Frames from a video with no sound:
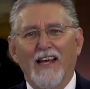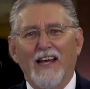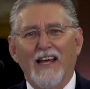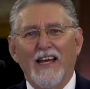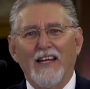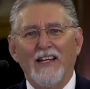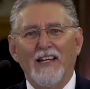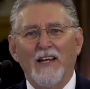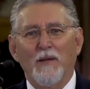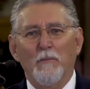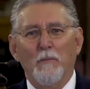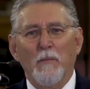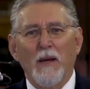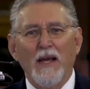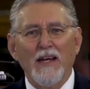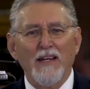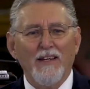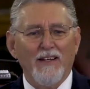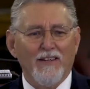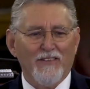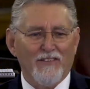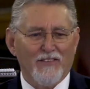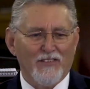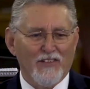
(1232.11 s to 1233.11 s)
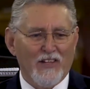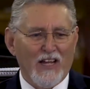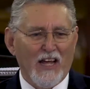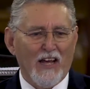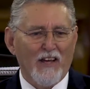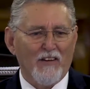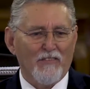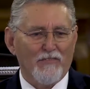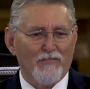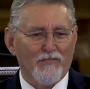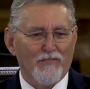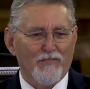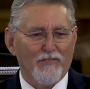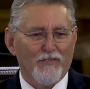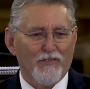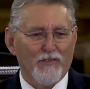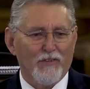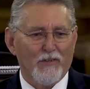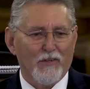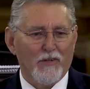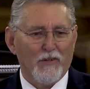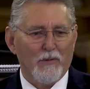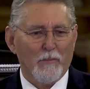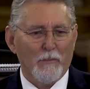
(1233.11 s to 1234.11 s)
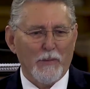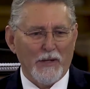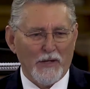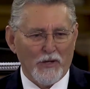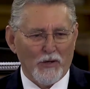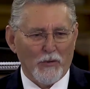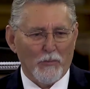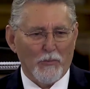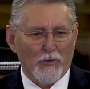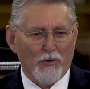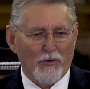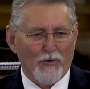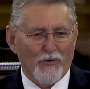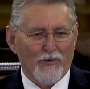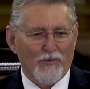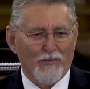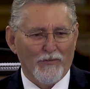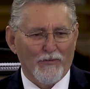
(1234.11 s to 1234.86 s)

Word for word: And it made his life bearable.